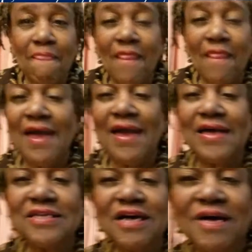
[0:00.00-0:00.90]

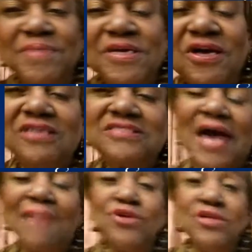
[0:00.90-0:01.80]
And because
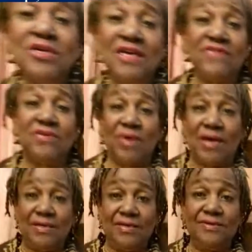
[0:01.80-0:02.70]
I'm going to give it away.
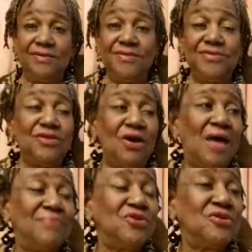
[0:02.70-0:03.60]

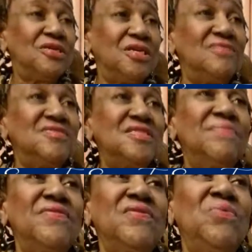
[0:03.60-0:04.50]
I'm going to give some
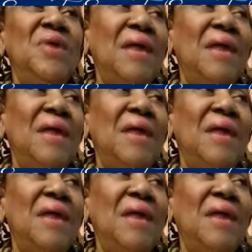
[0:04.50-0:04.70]
of it away.